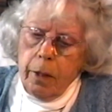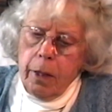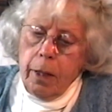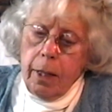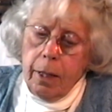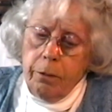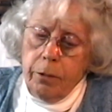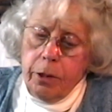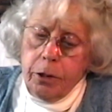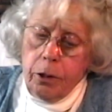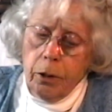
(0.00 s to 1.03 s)
he
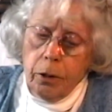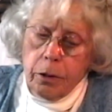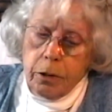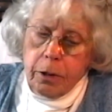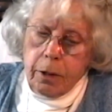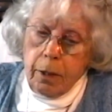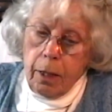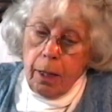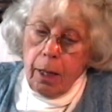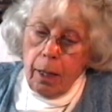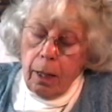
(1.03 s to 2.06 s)
returns
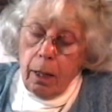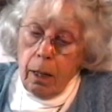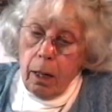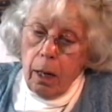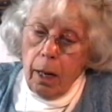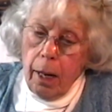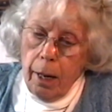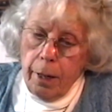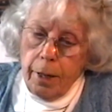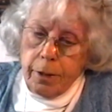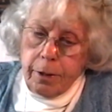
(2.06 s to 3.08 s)

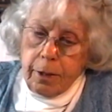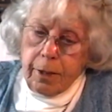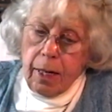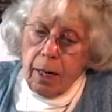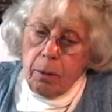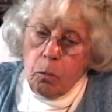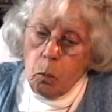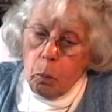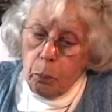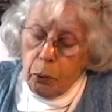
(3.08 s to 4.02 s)
as the same